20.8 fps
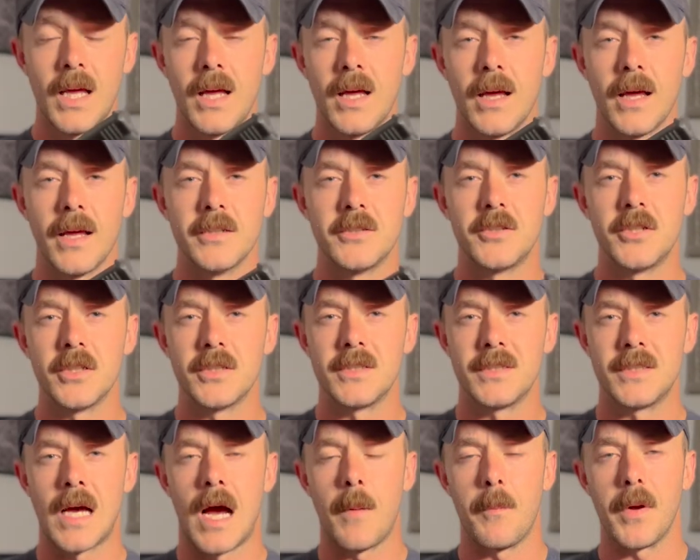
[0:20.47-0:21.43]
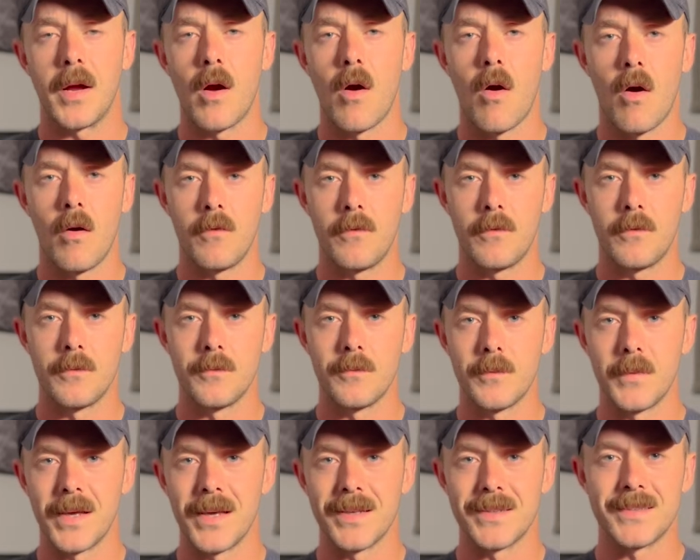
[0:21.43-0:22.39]
It's just topping off.
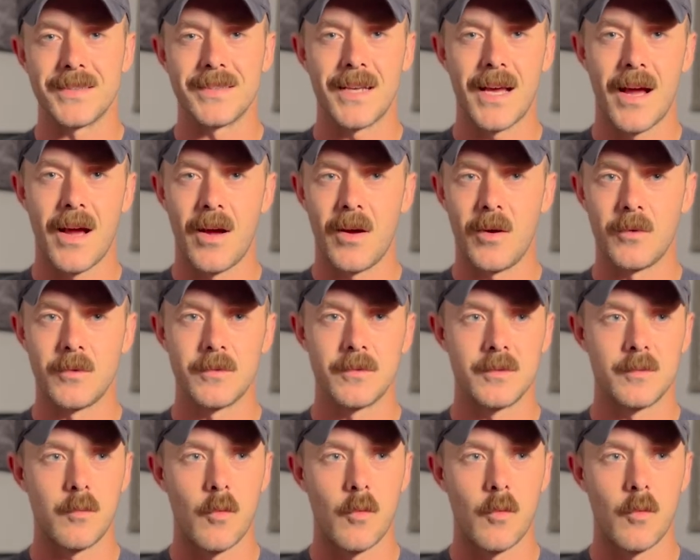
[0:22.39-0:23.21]
It sounds